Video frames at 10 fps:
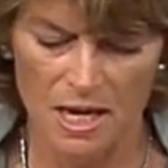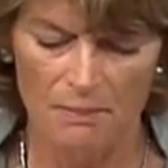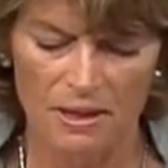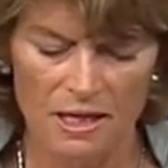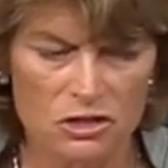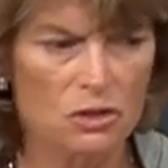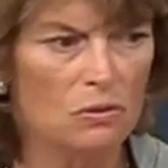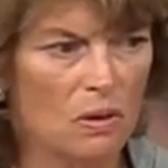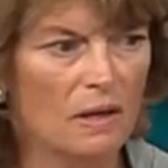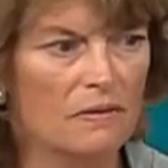but I do
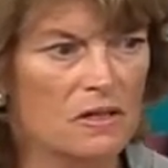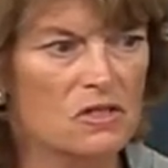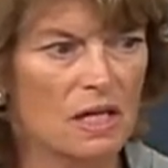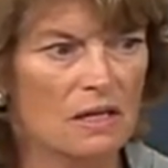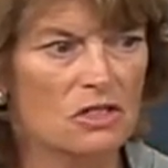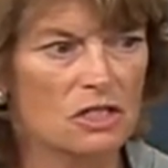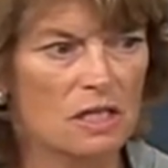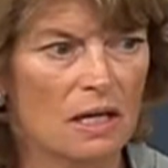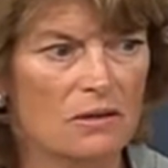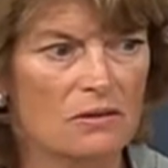want the Senate
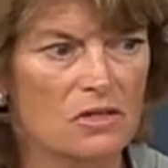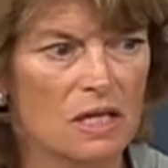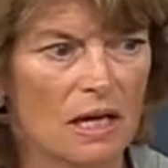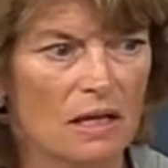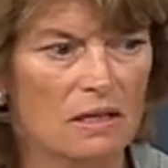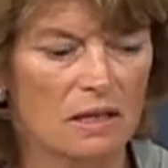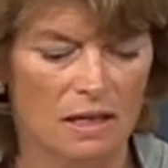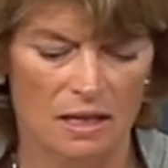to understand